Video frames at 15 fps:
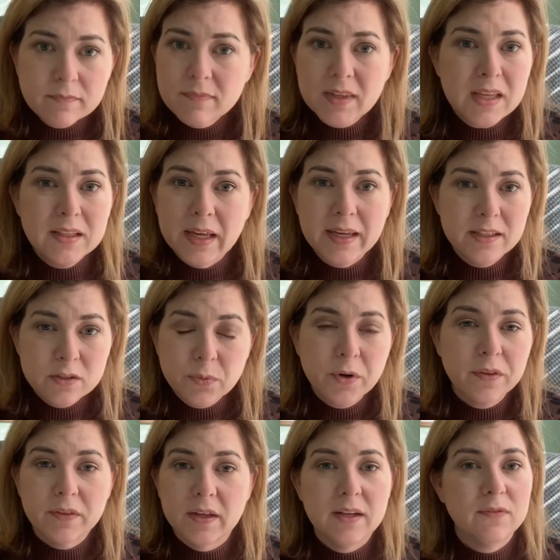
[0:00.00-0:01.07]
like it's
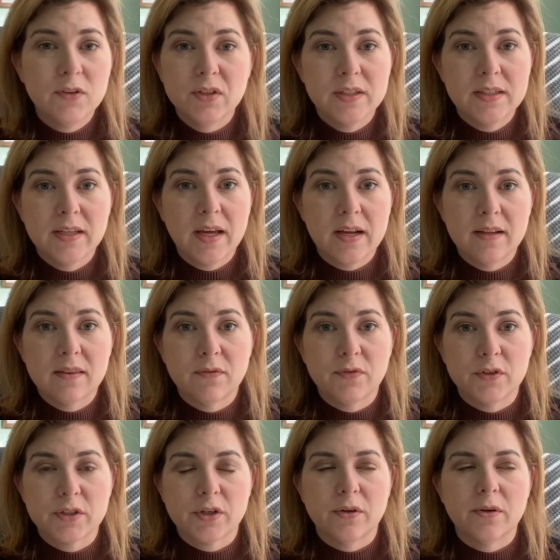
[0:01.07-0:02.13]
worth it if you didn't get it the
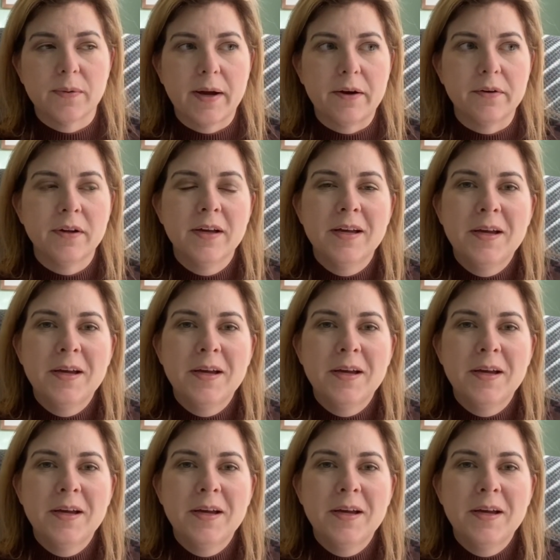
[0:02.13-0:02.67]
first go around.